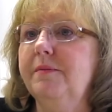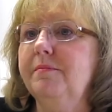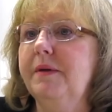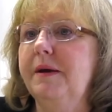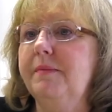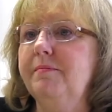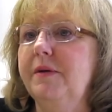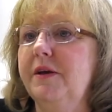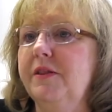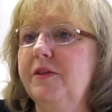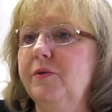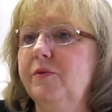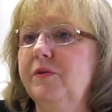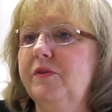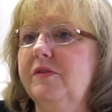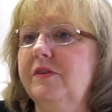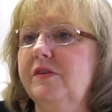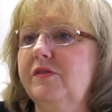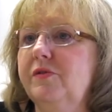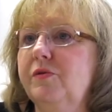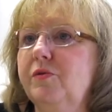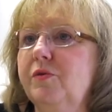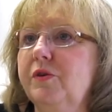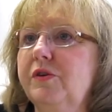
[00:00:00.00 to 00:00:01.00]
My mother was
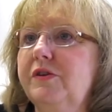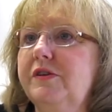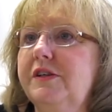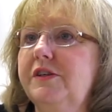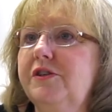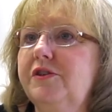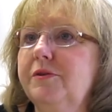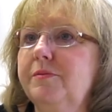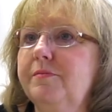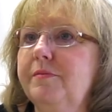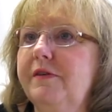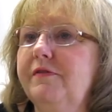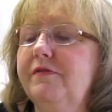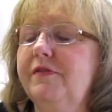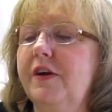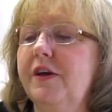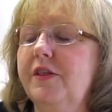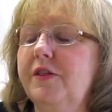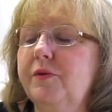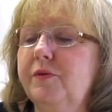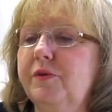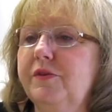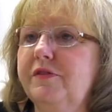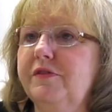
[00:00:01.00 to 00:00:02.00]
a school teacher, my
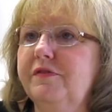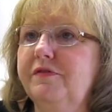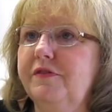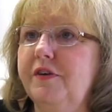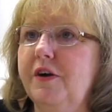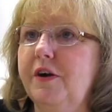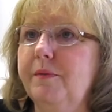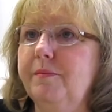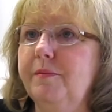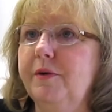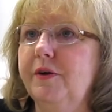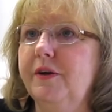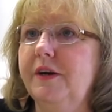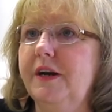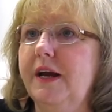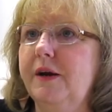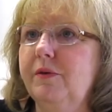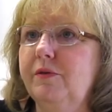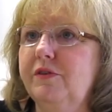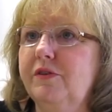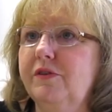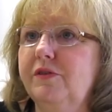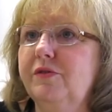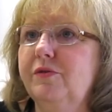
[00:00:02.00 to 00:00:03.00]
father was a farmer, and I
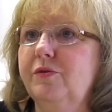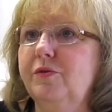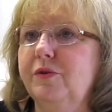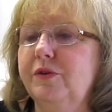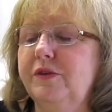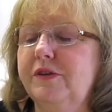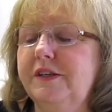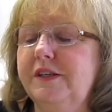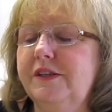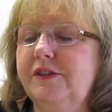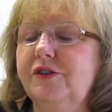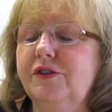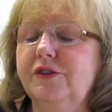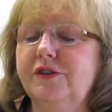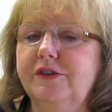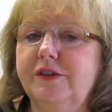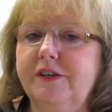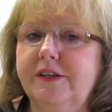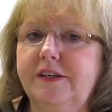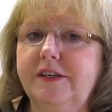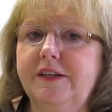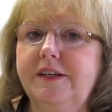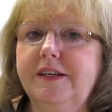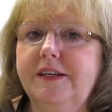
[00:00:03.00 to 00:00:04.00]
was a school teacher
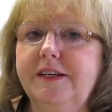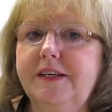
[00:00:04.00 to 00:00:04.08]
and